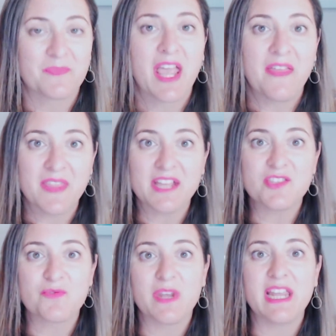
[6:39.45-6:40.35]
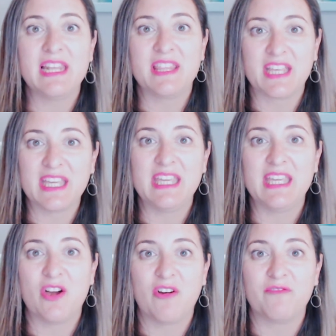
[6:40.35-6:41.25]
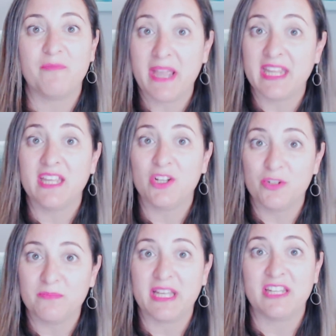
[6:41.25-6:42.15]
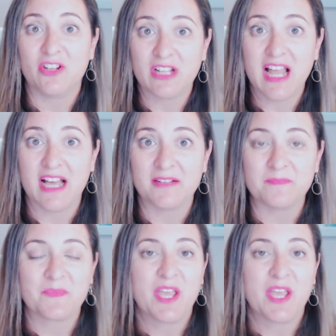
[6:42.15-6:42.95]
And that's really the key of making good money online.